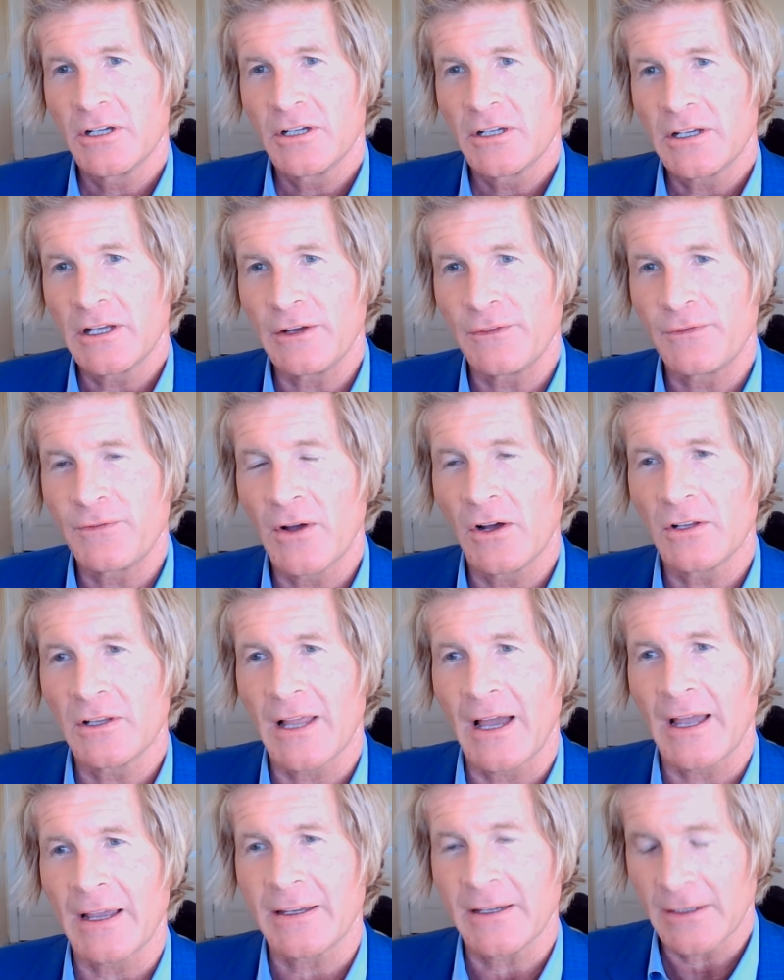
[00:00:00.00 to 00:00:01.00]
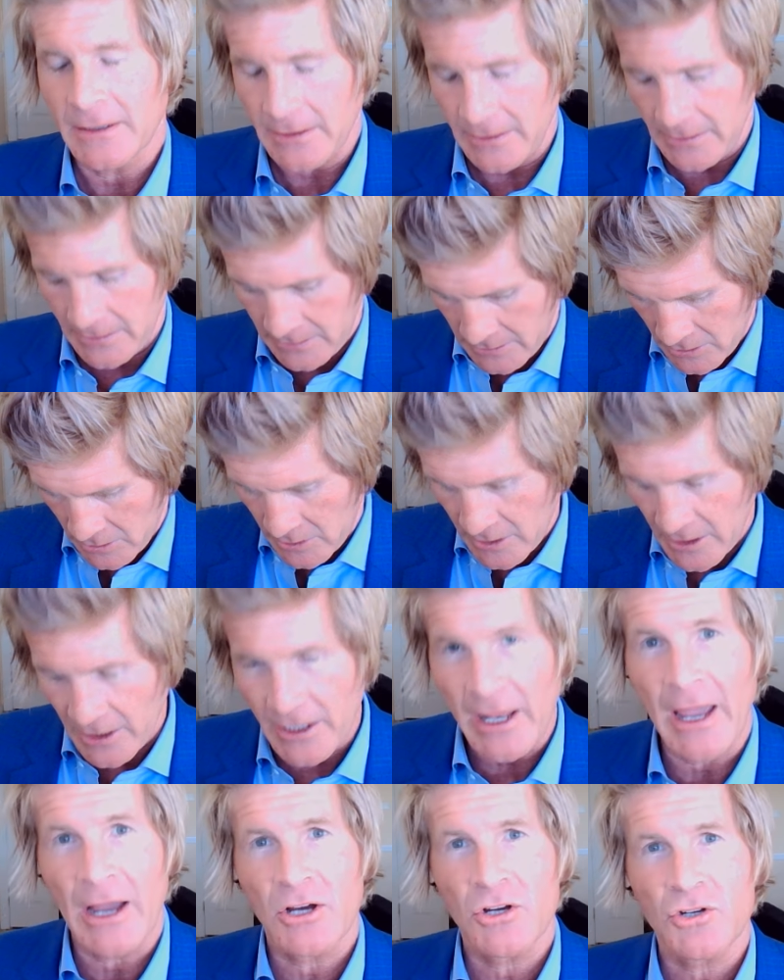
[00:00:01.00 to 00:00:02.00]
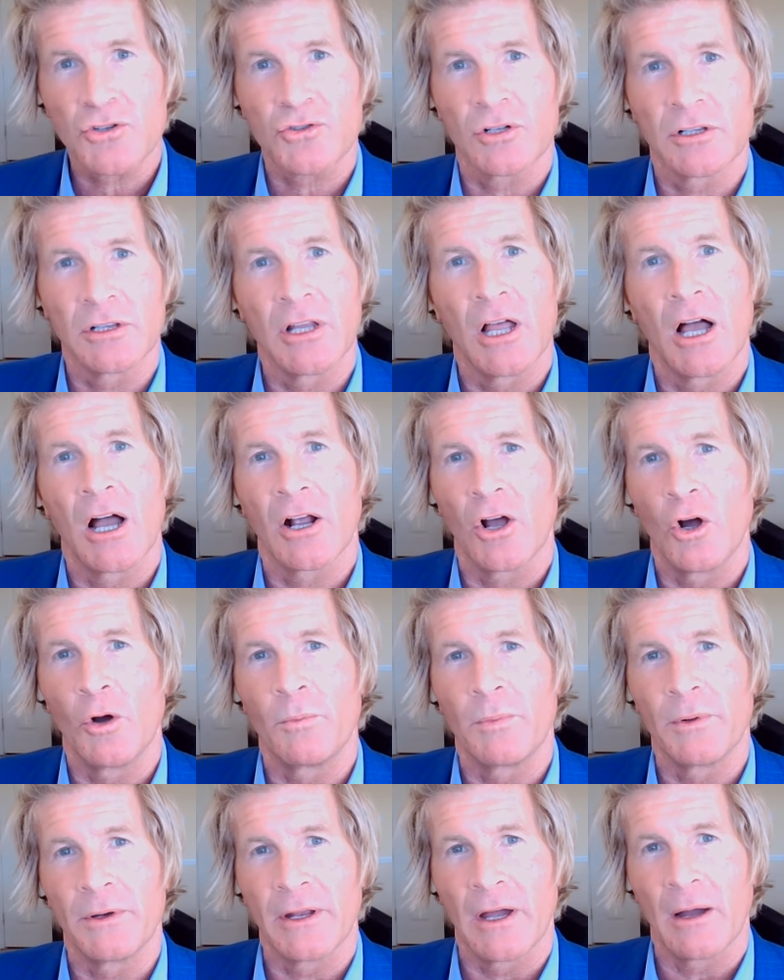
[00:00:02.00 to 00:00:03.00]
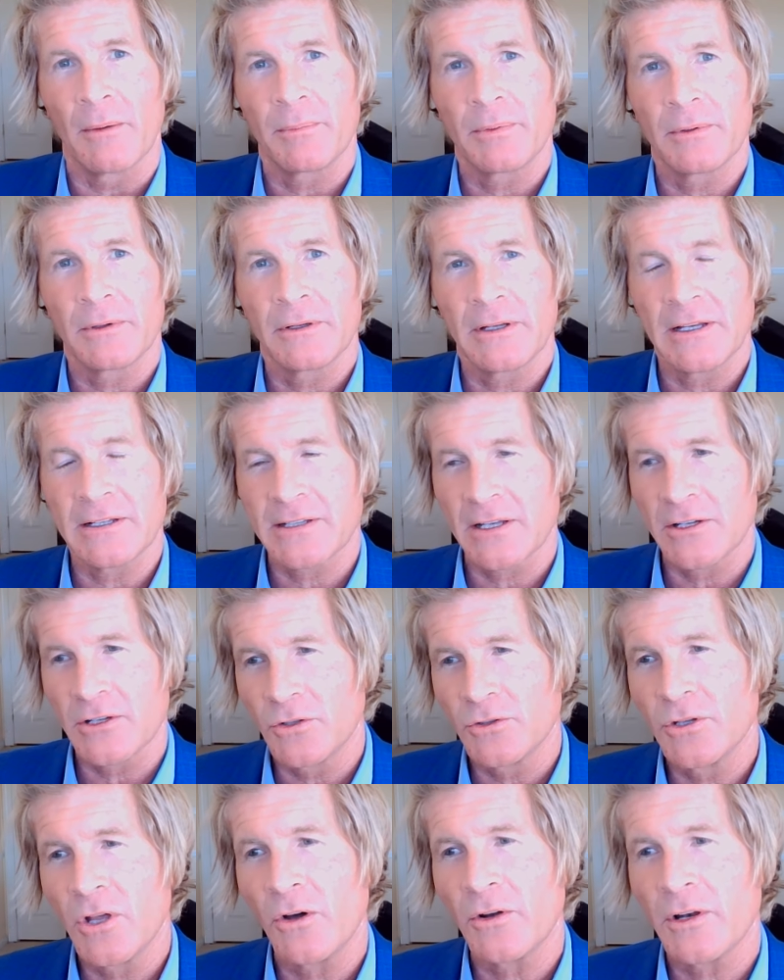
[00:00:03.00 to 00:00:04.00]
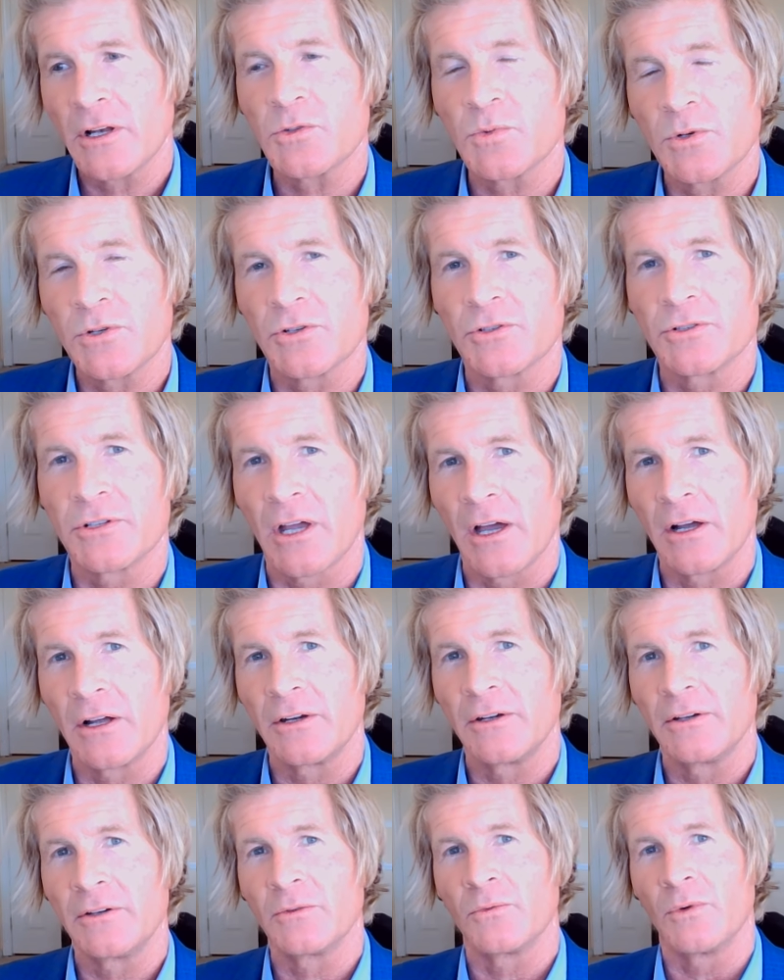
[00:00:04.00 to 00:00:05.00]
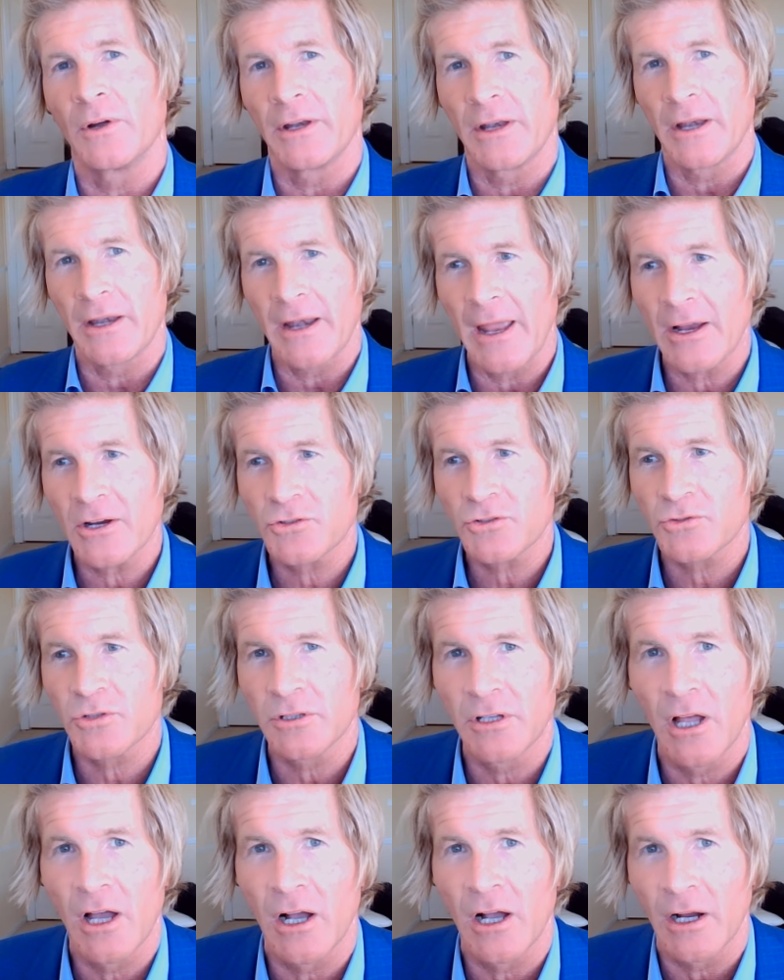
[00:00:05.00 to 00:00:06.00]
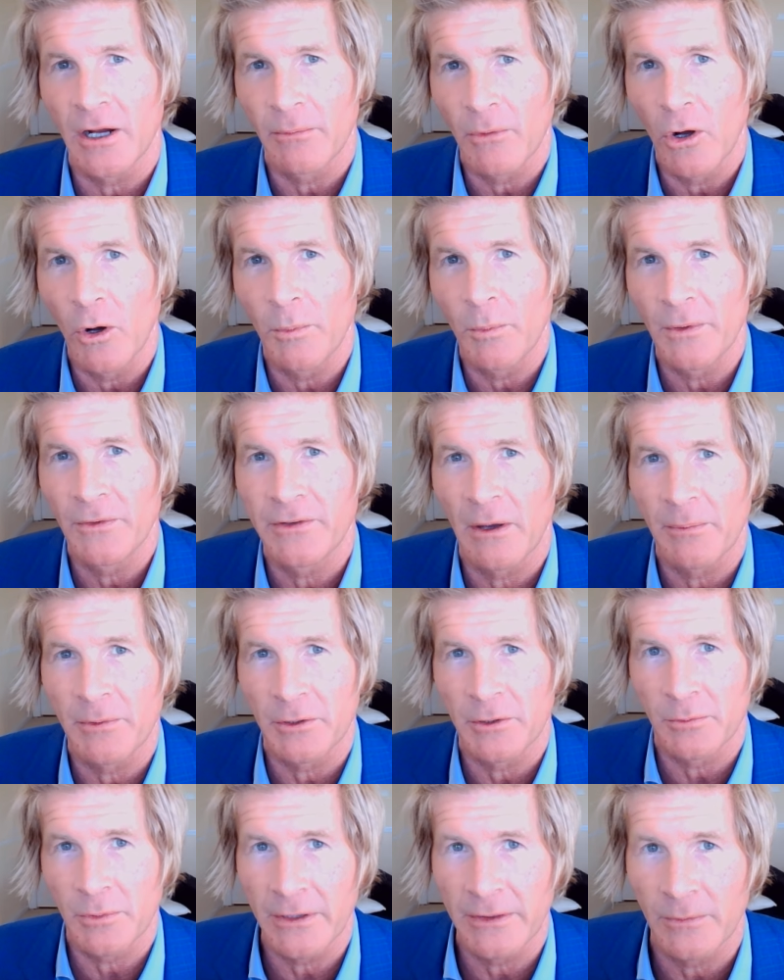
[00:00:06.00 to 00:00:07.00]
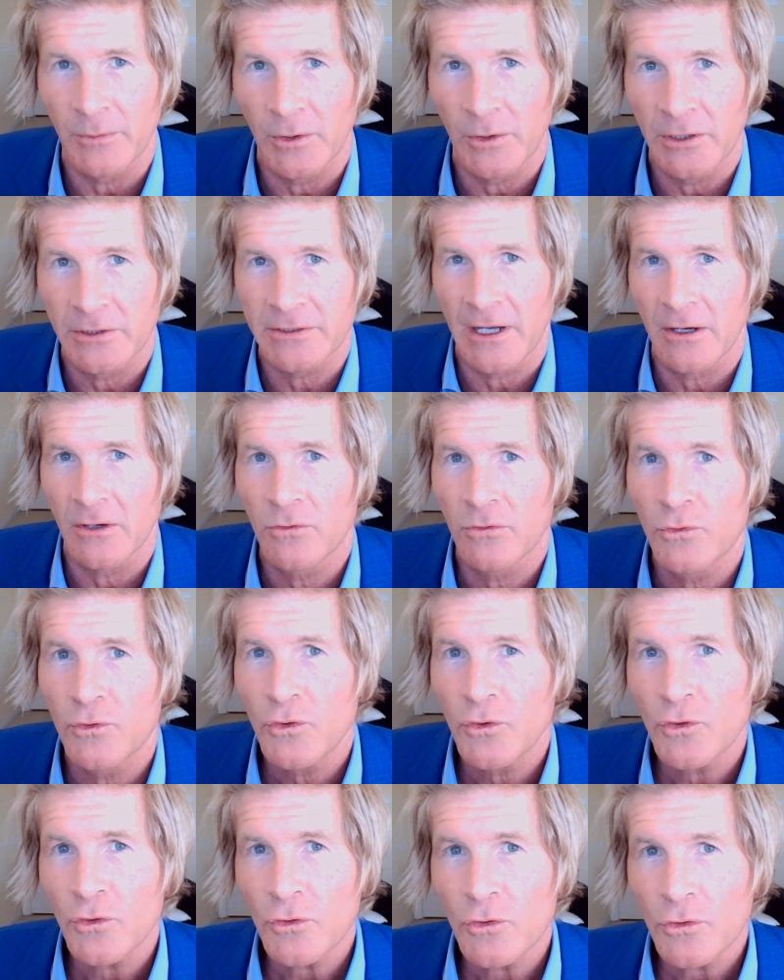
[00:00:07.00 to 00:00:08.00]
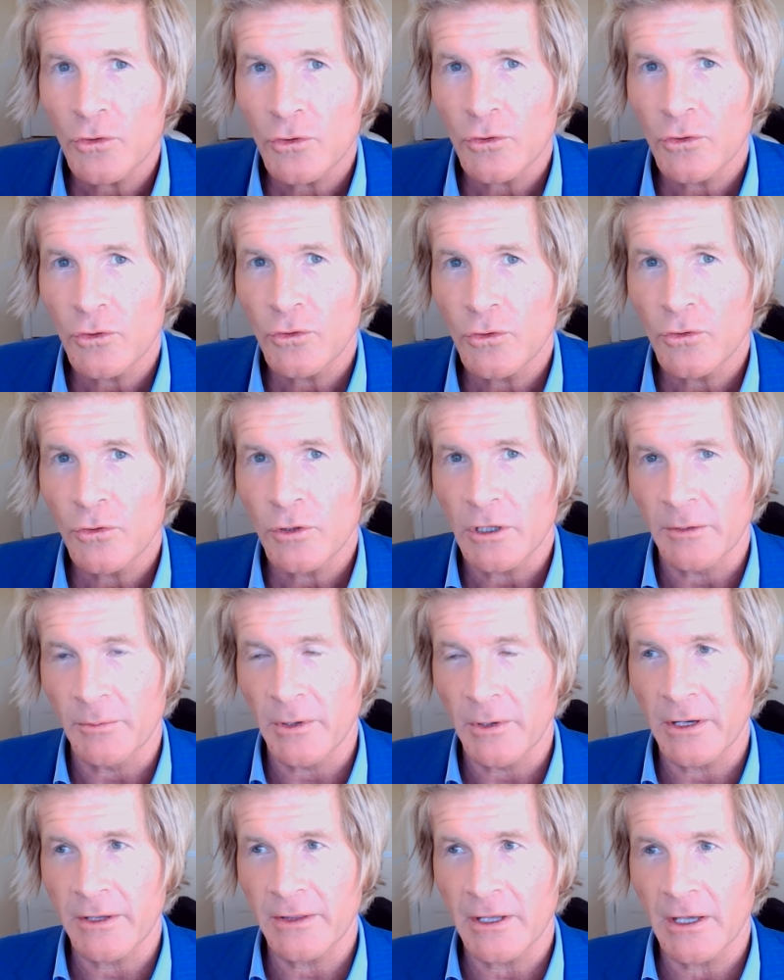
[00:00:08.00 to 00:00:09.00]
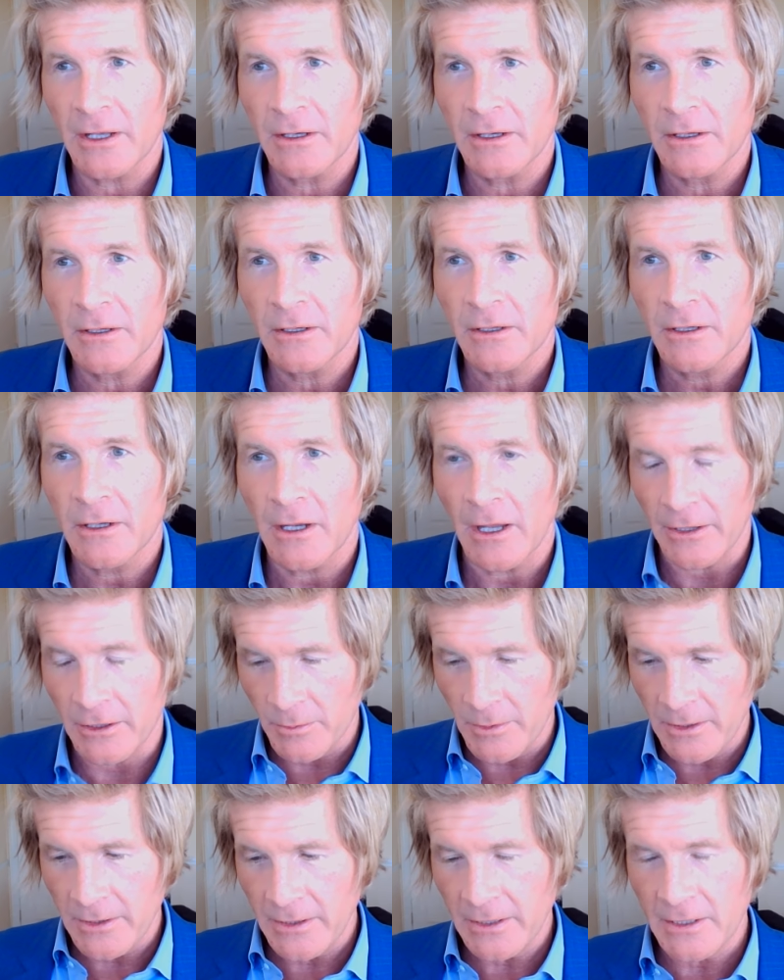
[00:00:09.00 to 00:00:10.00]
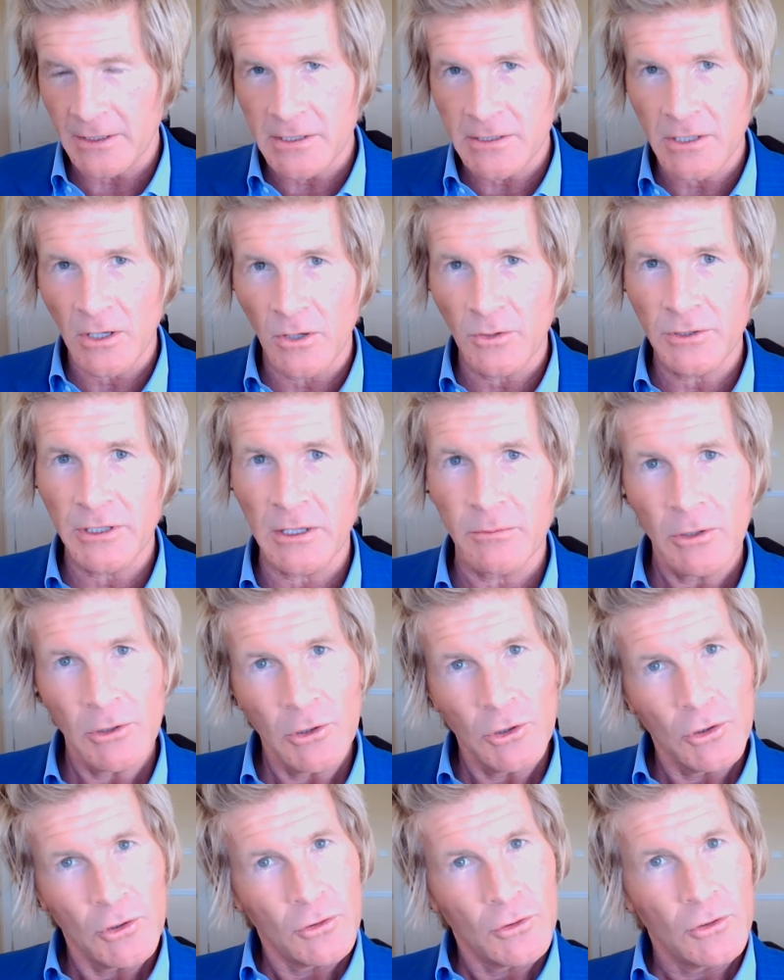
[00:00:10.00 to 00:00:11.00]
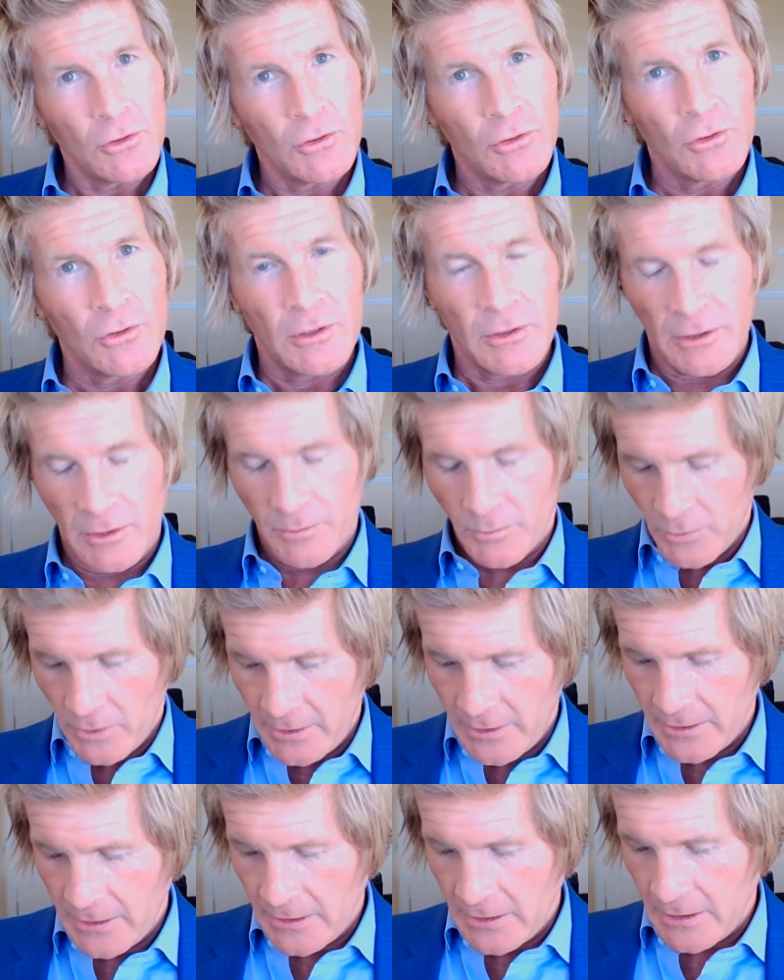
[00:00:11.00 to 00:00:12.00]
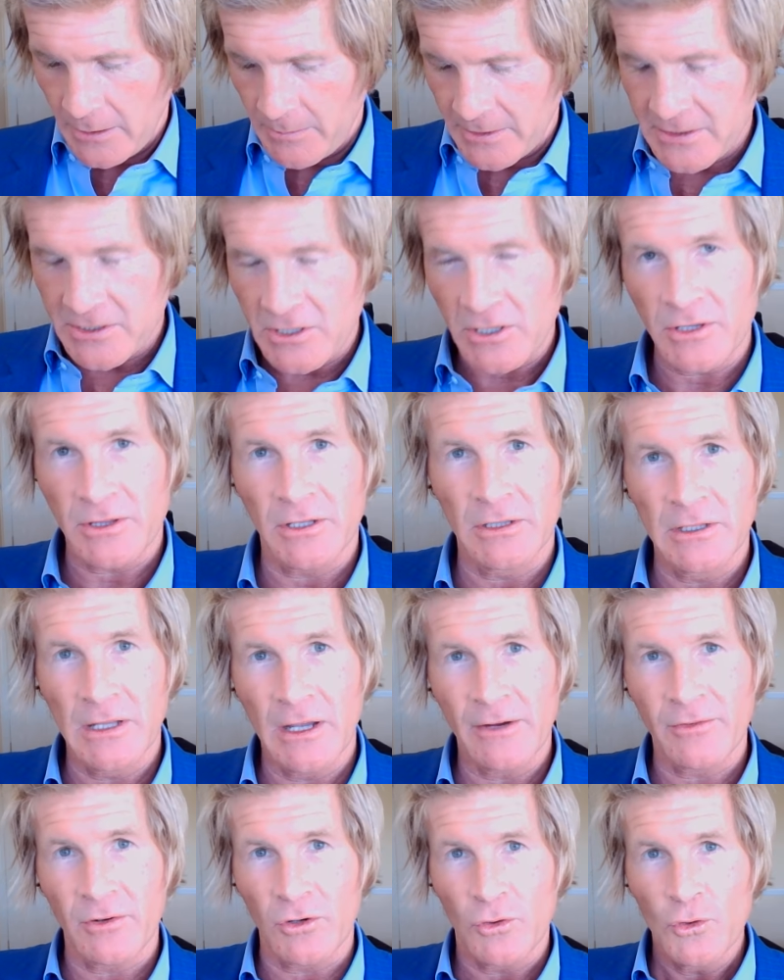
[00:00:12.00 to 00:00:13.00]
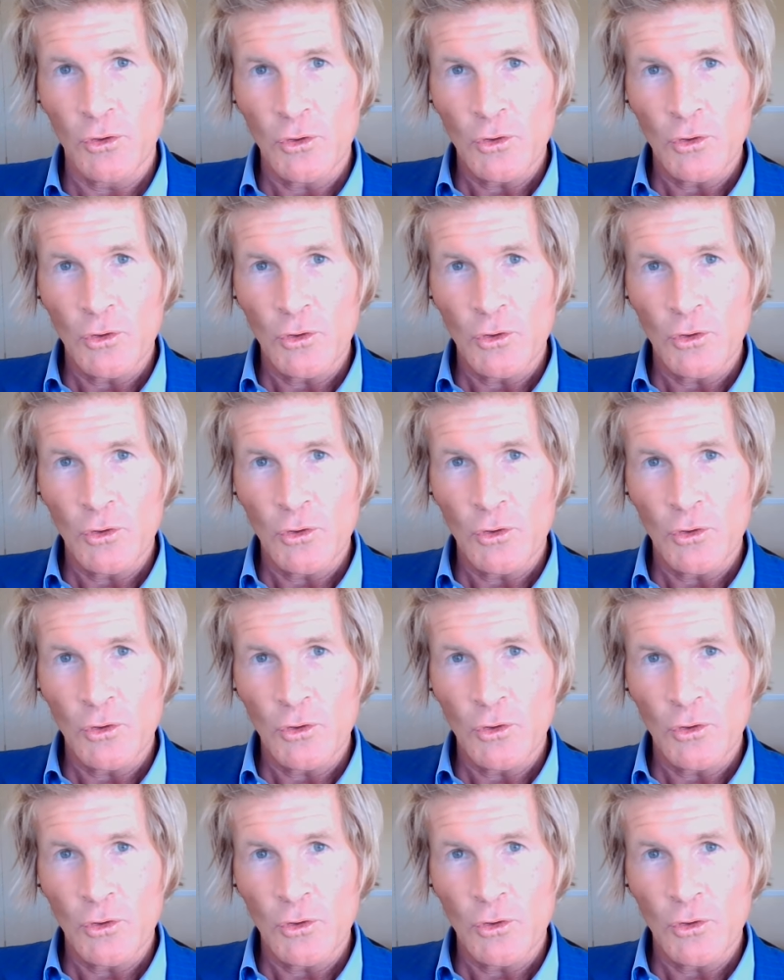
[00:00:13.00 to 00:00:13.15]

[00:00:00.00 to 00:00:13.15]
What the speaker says: he felt like, you know, an extra lung opened up. He said, you'll notice when you're done, when an extra lung opens up in your breathing, where it's like, you breathe in, and you're breathing in so deep. You're breathing in because the liver